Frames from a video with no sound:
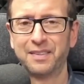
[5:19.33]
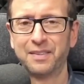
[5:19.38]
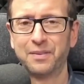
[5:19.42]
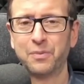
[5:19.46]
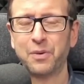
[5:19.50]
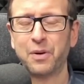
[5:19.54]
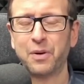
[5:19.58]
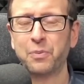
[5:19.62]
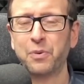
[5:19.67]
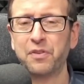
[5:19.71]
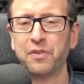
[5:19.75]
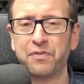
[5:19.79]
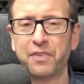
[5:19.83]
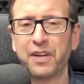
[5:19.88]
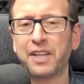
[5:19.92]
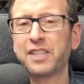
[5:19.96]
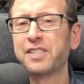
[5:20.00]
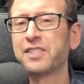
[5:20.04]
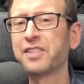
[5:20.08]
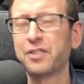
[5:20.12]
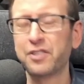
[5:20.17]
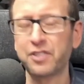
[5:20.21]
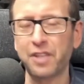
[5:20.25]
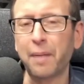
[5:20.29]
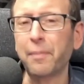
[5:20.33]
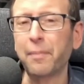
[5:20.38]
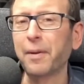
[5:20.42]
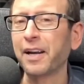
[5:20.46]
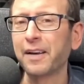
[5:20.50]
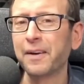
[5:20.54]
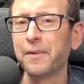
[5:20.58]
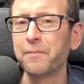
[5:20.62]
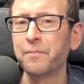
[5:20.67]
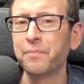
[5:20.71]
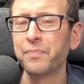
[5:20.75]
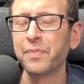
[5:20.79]
when we fix their
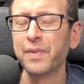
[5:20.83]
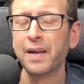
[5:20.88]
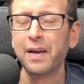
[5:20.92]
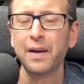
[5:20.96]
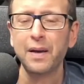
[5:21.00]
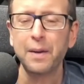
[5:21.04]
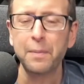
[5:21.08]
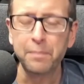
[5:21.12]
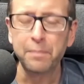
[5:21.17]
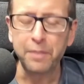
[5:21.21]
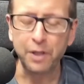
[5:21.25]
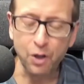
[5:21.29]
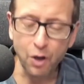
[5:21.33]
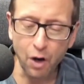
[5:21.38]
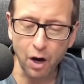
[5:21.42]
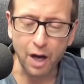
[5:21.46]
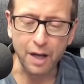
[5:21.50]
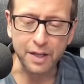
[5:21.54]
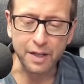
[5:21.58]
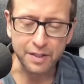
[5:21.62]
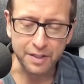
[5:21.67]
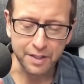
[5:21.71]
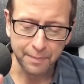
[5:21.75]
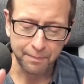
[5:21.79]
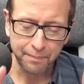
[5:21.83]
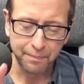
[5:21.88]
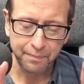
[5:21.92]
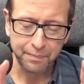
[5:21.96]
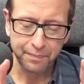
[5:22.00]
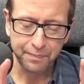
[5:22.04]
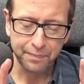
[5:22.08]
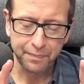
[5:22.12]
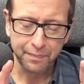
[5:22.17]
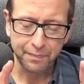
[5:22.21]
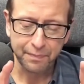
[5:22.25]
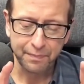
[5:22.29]
stomach because
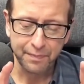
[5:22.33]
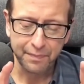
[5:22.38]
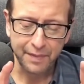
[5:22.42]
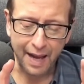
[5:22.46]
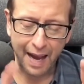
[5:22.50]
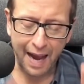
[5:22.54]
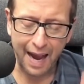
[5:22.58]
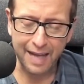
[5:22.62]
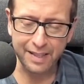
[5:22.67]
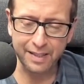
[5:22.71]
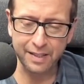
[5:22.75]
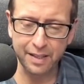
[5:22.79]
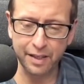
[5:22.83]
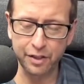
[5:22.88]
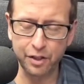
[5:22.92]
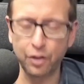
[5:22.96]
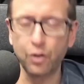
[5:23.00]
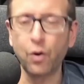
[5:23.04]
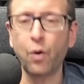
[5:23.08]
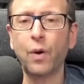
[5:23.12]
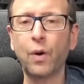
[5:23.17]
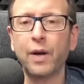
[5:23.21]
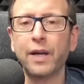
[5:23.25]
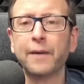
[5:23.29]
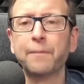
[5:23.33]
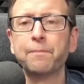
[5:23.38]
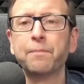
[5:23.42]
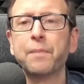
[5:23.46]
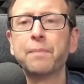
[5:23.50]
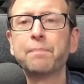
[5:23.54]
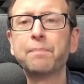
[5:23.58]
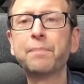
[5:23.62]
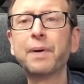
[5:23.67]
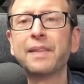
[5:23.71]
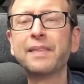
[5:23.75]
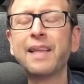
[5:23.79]
the acid is annoying,
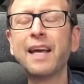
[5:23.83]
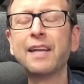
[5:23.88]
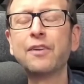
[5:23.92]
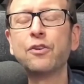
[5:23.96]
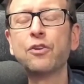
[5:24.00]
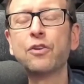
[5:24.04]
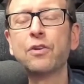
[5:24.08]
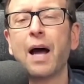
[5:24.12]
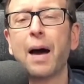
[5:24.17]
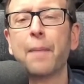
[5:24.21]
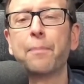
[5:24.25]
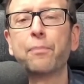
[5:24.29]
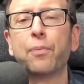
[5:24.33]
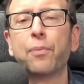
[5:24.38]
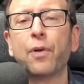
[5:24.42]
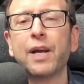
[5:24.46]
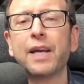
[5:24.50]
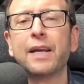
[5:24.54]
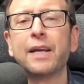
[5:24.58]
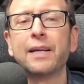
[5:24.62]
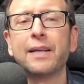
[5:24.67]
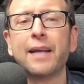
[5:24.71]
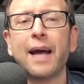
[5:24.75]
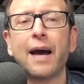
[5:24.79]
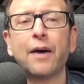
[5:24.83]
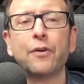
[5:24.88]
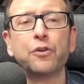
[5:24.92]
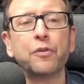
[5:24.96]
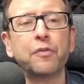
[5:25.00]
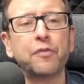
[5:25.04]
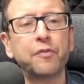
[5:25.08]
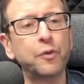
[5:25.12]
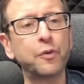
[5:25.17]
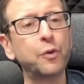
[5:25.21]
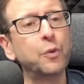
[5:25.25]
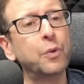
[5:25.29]
but then you're not breaking down
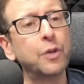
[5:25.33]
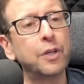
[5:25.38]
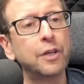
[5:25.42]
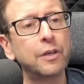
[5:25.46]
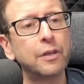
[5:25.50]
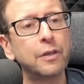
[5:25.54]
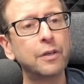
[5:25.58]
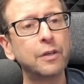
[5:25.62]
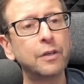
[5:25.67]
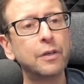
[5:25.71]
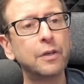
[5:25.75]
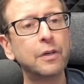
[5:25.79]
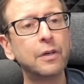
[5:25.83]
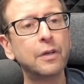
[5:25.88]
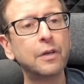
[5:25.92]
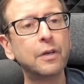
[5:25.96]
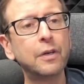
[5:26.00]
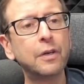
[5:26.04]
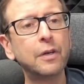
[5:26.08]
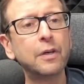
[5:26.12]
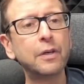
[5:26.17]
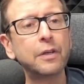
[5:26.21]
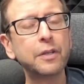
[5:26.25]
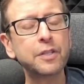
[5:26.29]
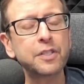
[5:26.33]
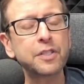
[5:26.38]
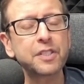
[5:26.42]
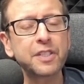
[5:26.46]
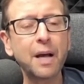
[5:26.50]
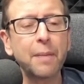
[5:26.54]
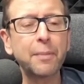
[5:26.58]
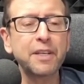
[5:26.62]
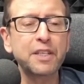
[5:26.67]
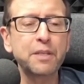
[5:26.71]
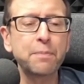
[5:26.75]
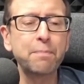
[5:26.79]
your food. Your
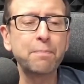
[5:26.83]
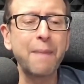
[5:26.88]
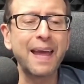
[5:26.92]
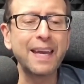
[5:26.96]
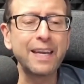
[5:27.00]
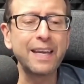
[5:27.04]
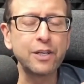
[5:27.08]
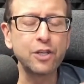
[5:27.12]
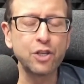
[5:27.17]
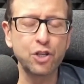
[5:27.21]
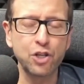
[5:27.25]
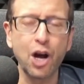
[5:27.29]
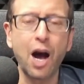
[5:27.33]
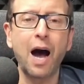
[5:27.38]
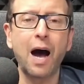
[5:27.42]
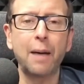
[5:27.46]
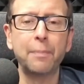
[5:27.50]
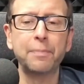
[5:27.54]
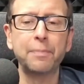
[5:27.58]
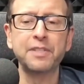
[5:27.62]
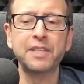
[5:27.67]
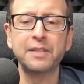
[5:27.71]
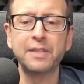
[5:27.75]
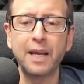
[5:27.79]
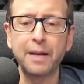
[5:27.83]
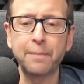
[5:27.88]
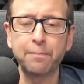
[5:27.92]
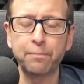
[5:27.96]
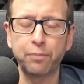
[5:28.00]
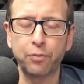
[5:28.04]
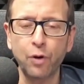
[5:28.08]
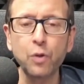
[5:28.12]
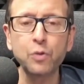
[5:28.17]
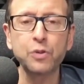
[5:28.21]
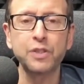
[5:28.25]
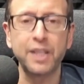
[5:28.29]
stomach's main job is to take
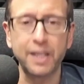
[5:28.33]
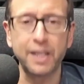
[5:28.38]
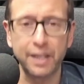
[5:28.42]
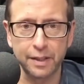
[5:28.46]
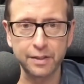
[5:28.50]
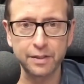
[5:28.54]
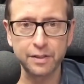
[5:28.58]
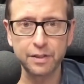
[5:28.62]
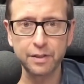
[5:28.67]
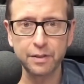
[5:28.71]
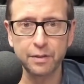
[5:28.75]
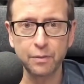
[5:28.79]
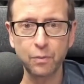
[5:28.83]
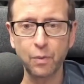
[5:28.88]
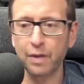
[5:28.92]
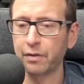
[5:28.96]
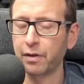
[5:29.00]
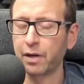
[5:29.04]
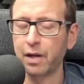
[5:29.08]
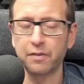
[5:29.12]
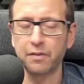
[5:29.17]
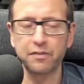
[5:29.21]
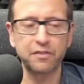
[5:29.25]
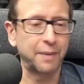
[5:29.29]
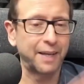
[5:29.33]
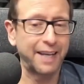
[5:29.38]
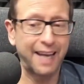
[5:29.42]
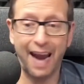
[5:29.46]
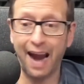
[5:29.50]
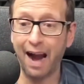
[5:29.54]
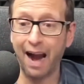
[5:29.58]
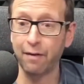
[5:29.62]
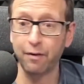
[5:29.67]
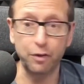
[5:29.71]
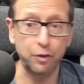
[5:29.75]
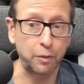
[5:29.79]
proteins, whether it comes from a
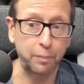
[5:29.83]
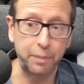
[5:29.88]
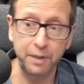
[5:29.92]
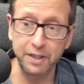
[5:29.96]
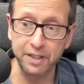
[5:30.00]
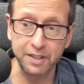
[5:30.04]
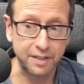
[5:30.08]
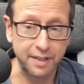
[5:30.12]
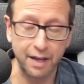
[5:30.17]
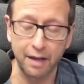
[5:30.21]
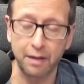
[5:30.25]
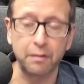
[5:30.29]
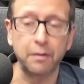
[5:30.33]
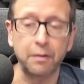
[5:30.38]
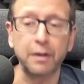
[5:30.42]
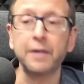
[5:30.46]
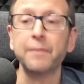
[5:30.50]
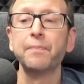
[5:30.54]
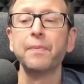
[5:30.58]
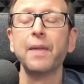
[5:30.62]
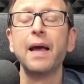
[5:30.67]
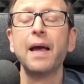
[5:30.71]
carrot or a piece of celery,